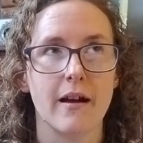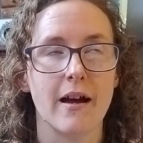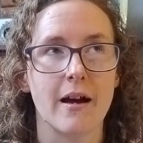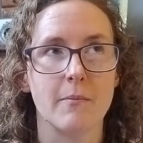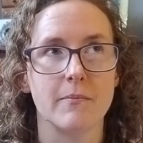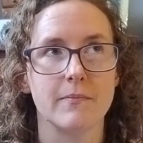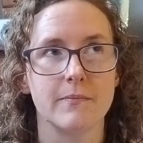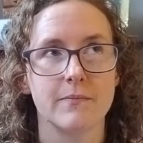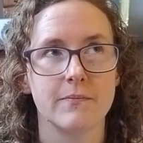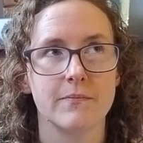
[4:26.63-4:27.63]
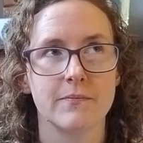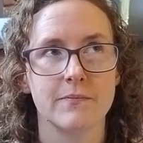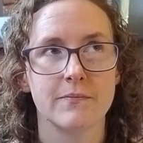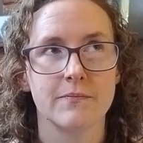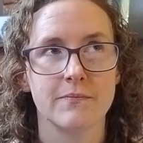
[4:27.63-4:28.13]
I
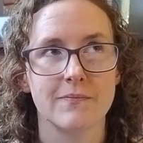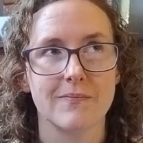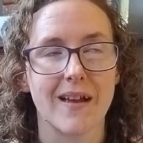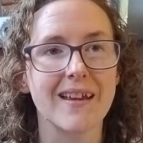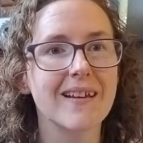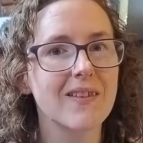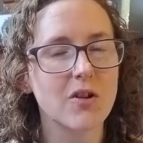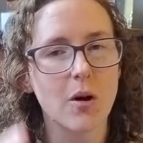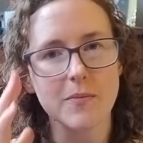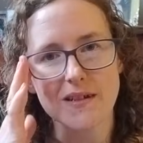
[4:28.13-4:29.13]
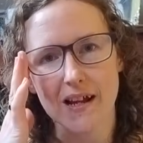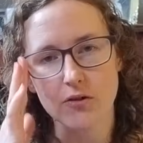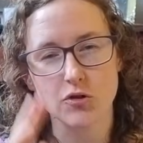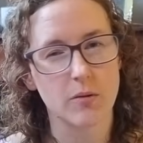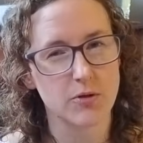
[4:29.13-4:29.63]
think it's
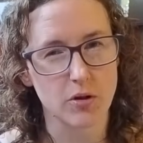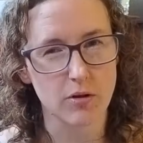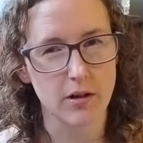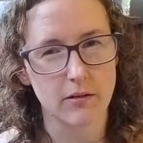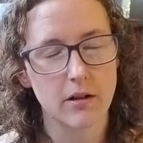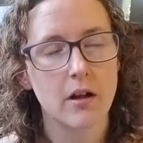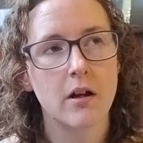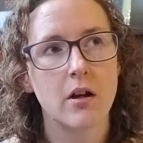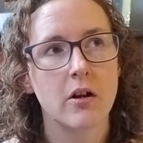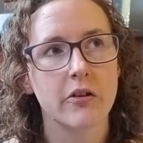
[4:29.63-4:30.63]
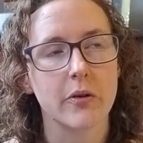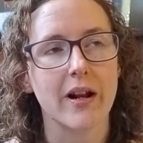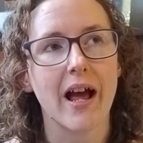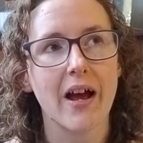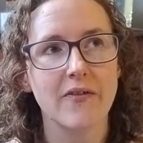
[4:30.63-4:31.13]
top-down drop shoulder. So
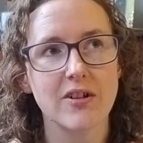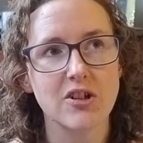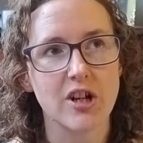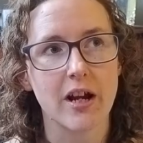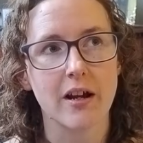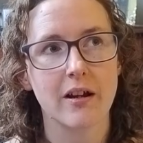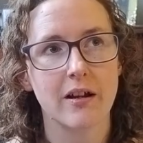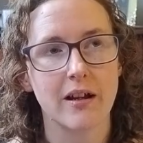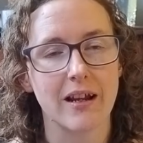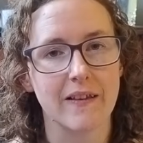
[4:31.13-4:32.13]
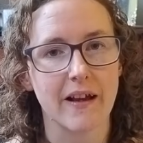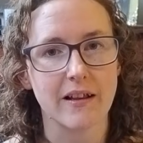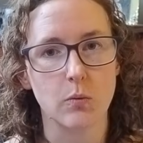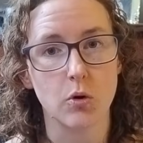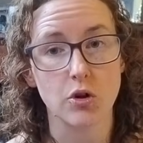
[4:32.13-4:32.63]
I'd have to check
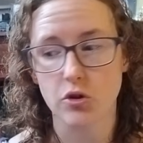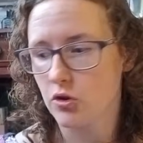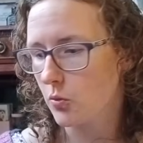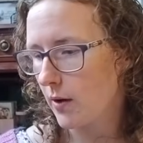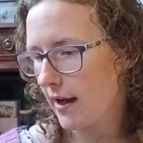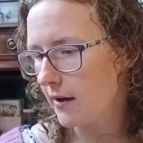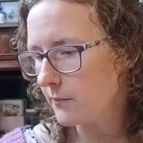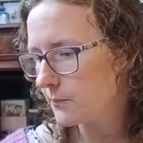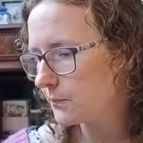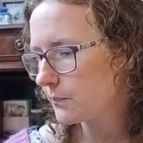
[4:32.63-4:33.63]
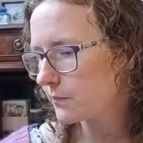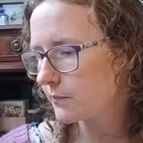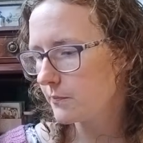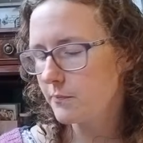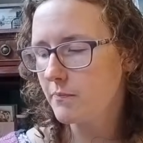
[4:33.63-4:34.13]
exactly what you do wear.
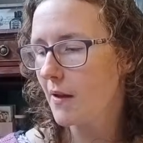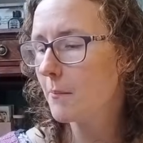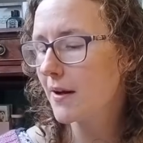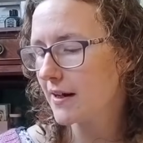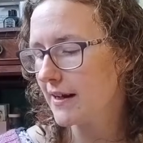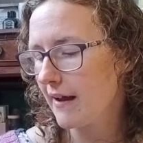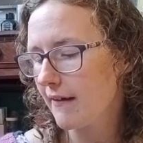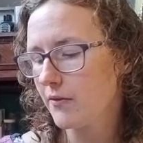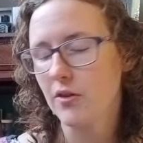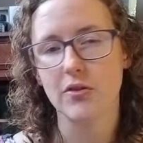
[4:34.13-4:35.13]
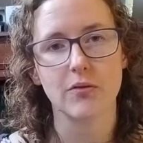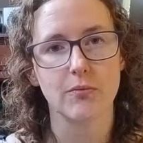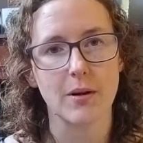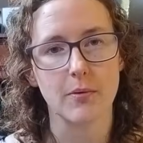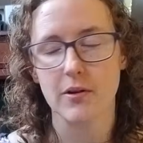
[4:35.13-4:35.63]
But I now have the
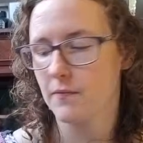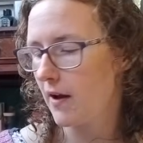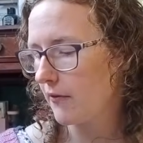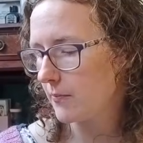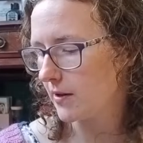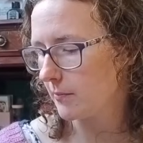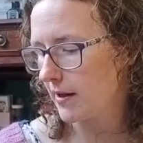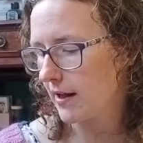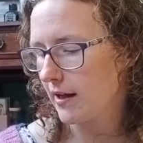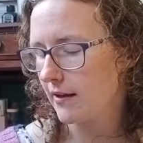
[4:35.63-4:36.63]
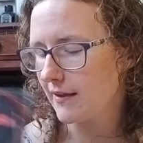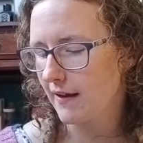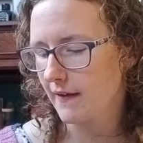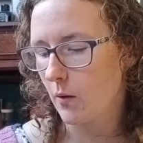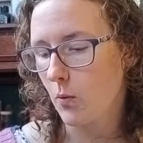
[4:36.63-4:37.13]
3.5 millimeter.
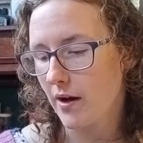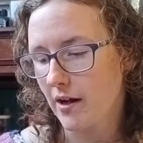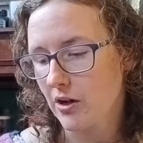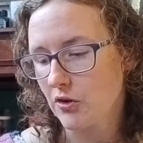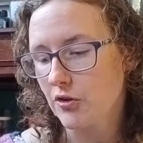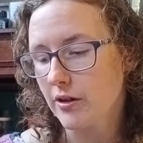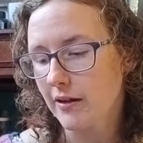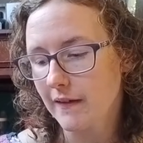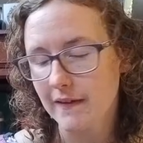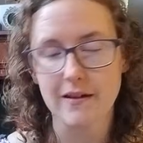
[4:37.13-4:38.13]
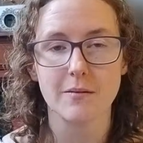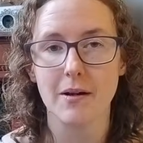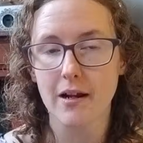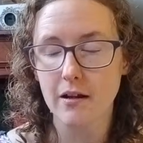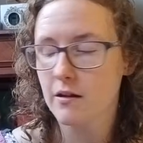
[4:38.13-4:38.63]
These are 100
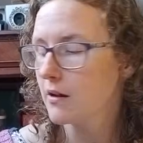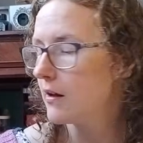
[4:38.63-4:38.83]
centimeter.